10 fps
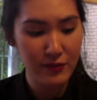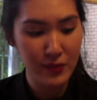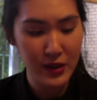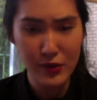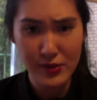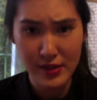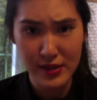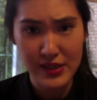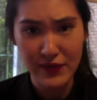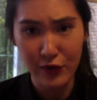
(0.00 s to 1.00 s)
Like,
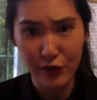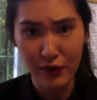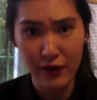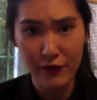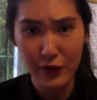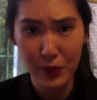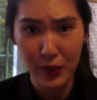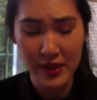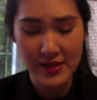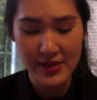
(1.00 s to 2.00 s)
I've been using this
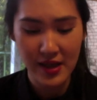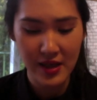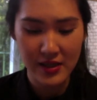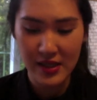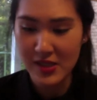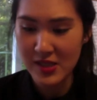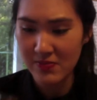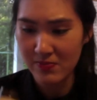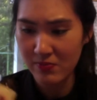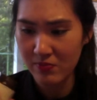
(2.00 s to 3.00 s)
for a few
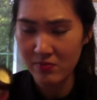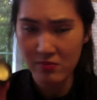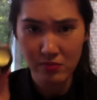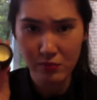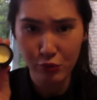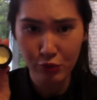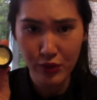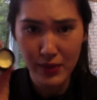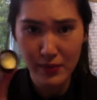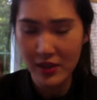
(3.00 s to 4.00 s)
weeks, and it's
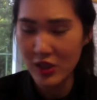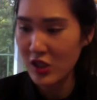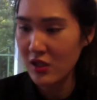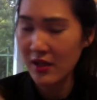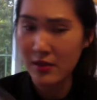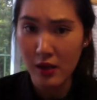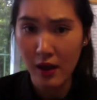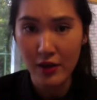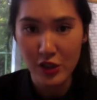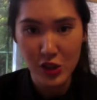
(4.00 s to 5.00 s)
pretty
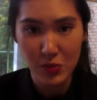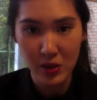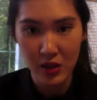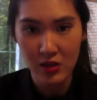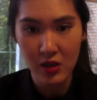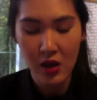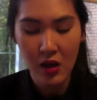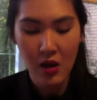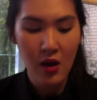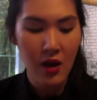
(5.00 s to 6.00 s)
much
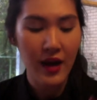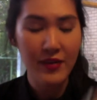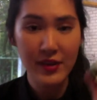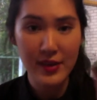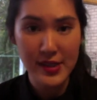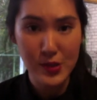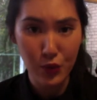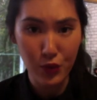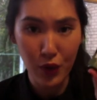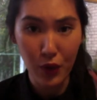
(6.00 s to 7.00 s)
untouched, but
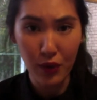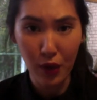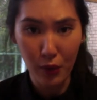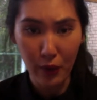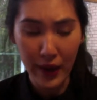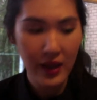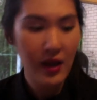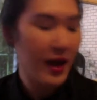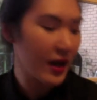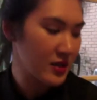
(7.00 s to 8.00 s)
I think this will
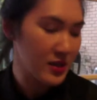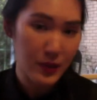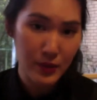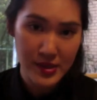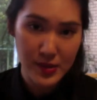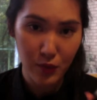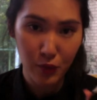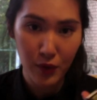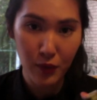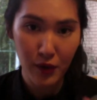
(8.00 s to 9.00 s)
go a long way,
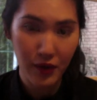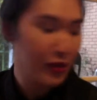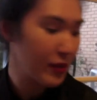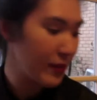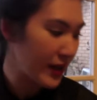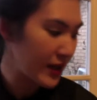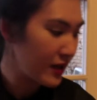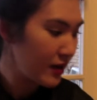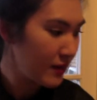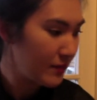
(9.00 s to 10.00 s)
and it was well
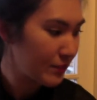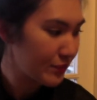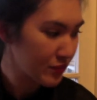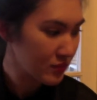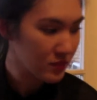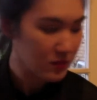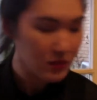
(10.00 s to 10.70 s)
worth the money.